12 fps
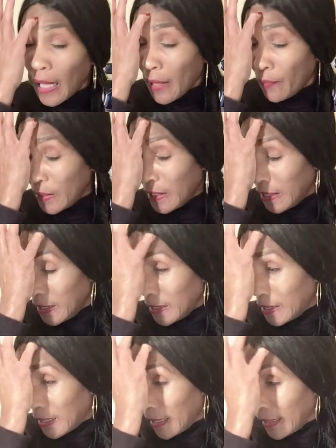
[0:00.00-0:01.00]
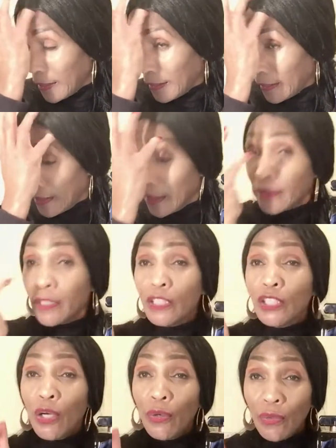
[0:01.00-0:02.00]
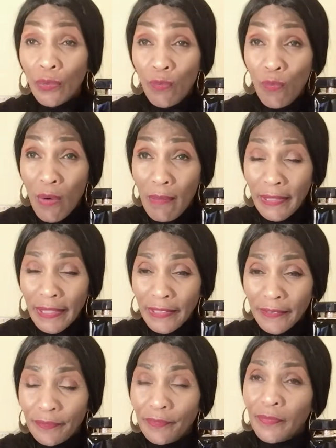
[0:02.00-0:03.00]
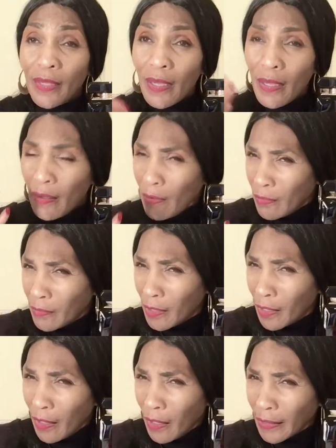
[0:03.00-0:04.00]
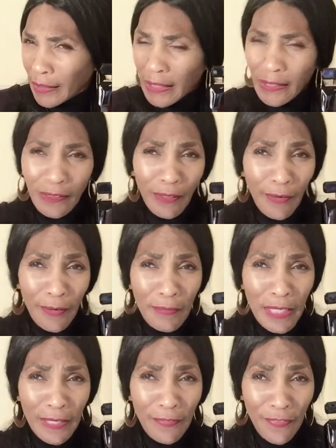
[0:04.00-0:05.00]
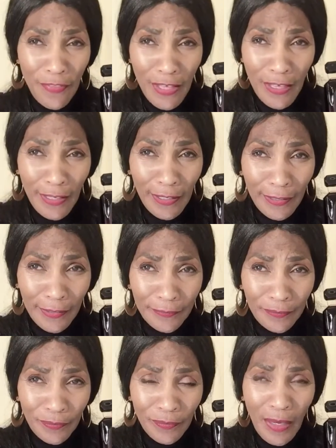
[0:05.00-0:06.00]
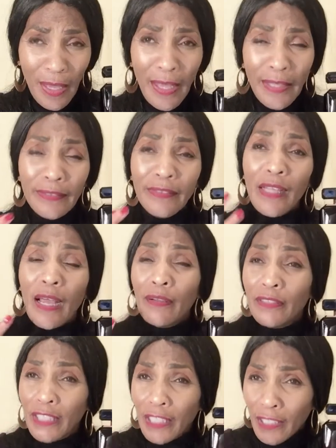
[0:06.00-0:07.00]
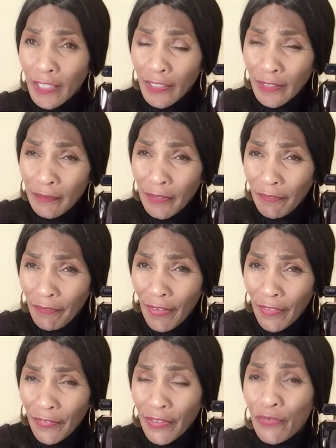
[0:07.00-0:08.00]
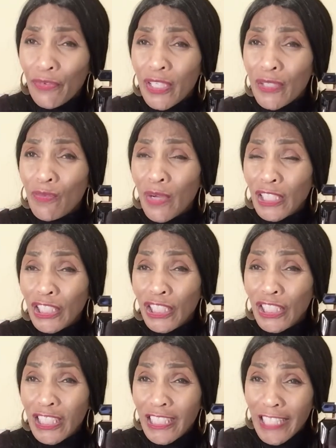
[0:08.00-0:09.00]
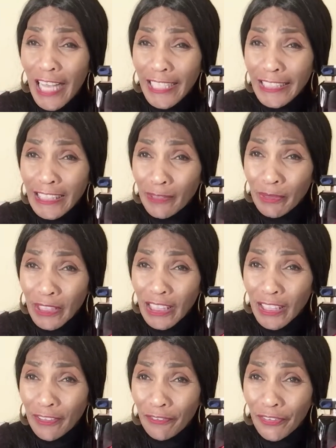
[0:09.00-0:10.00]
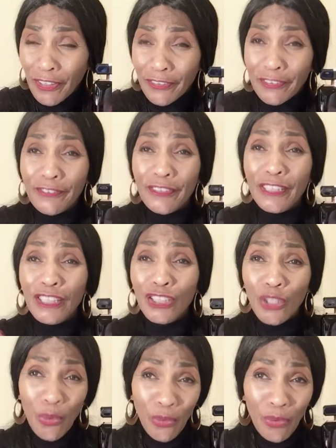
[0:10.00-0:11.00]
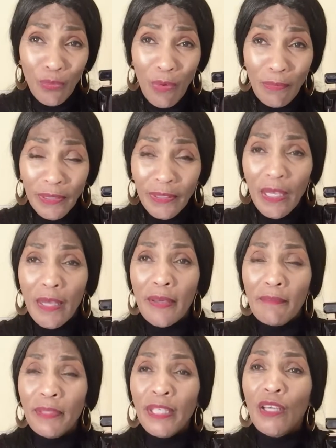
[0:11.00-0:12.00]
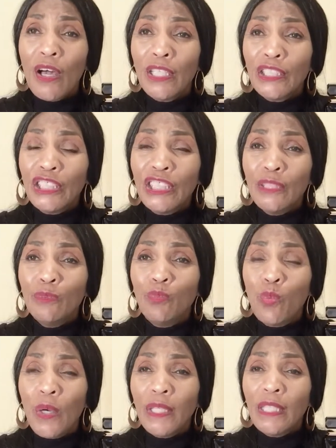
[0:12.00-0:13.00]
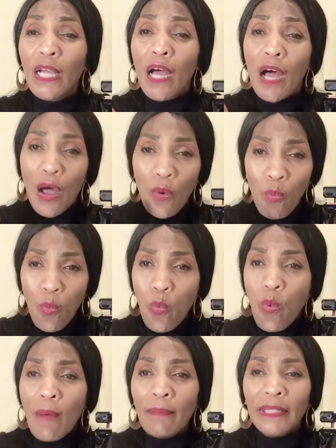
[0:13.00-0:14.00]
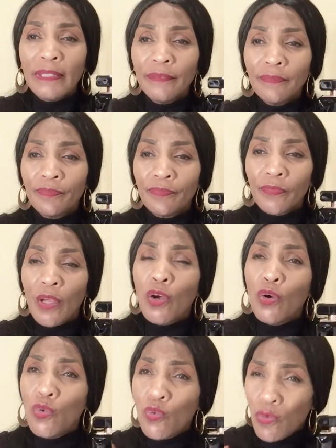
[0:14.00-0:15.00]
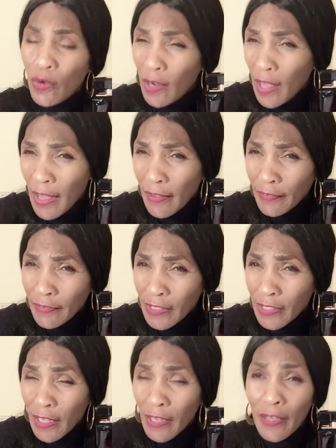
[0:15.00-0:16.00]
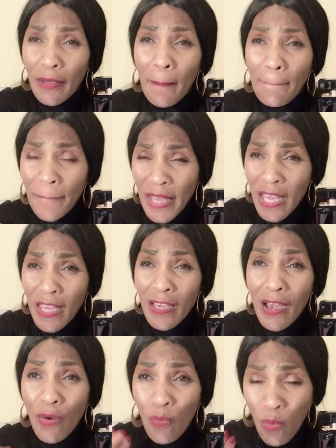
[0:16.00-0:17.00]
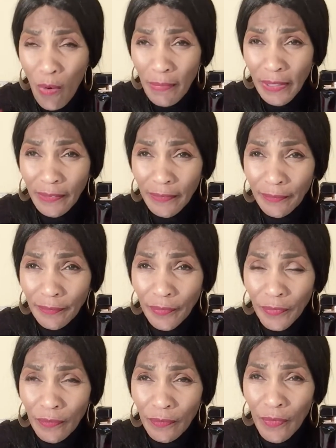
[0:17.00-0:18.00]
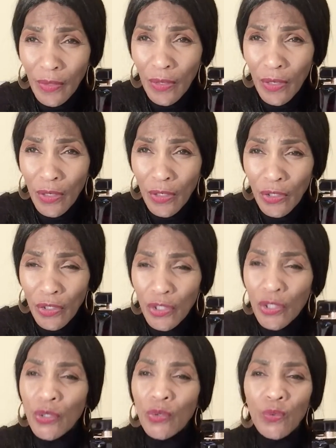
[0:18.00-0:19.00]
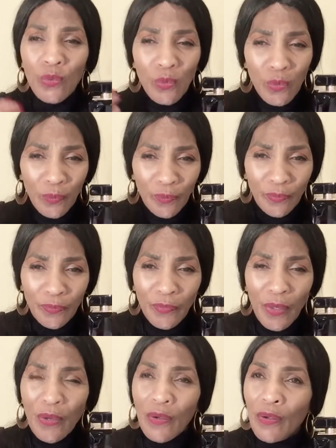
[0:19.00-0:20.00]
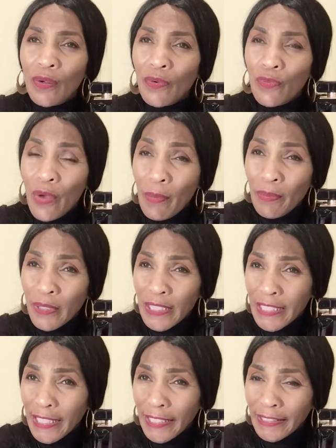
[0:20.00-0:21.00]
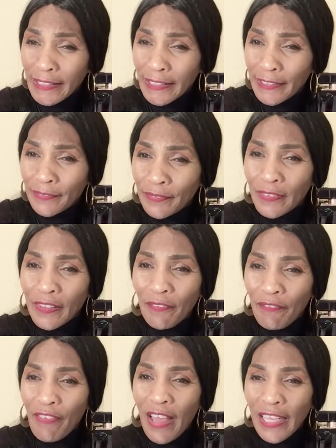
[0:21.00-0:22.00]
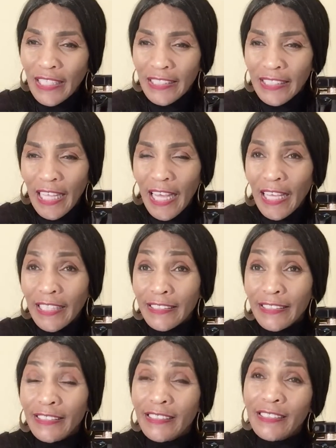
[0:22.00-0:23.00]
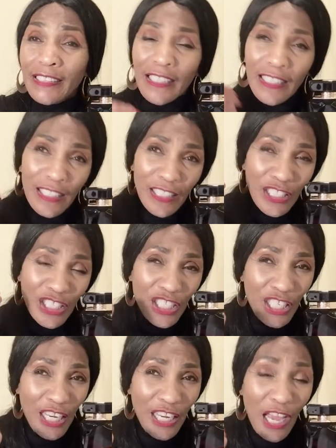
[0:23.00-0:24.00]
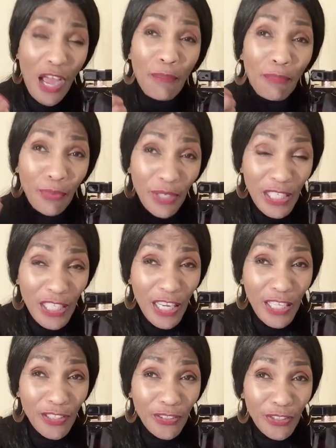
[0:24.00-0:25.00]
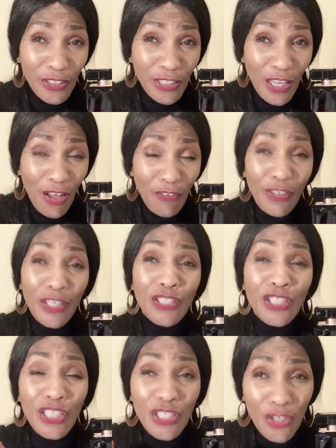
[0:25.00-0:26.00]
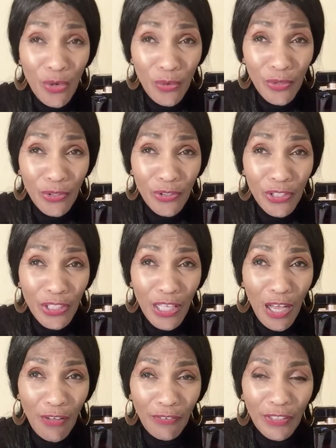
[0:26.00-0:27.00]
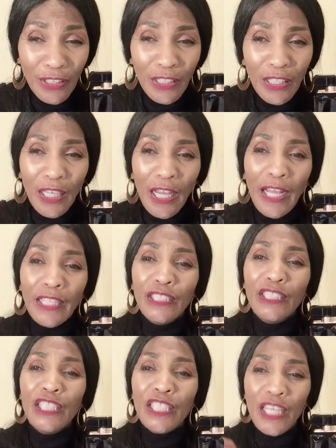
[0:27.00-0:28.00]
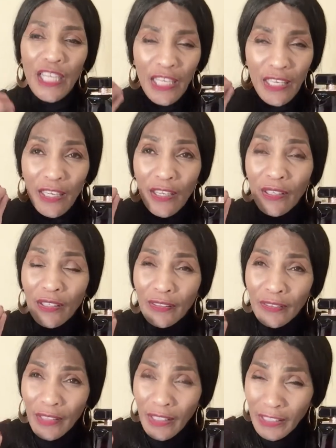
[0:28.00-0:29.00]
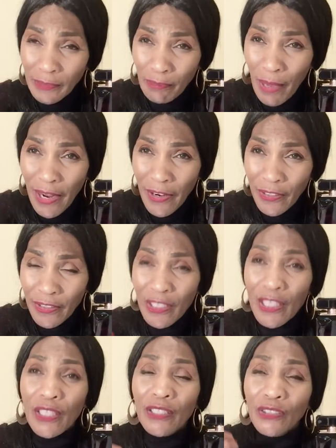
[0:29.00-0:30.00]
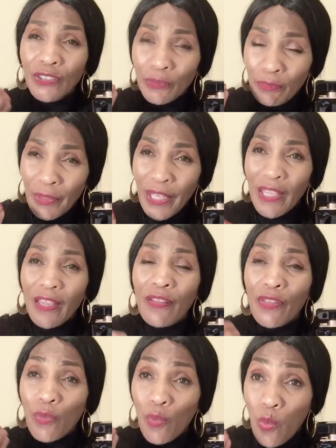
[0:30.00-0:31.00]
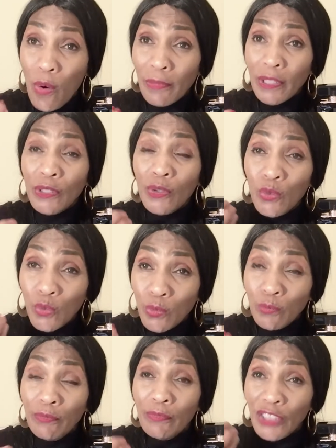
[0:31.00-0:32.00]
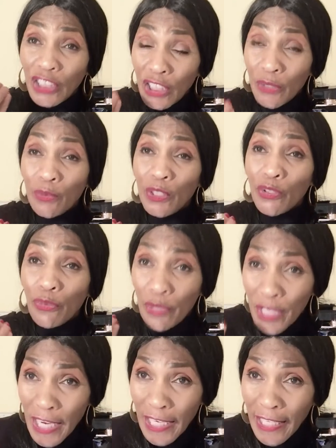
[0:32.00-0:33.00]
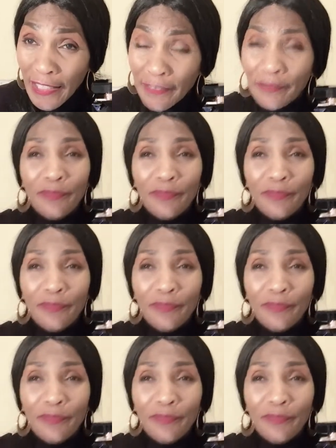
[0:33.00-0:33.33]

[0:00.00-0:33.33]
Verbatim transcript: And when she said the total woman, oh God, that started me to thinking and I dug a little bit further, and the reason why she designed this particular fragrance for the total woman, because she want a woman who loves being a woman to represent the fact that she appreciates herself and she knows herself and she aspires to be the woman whom she was created.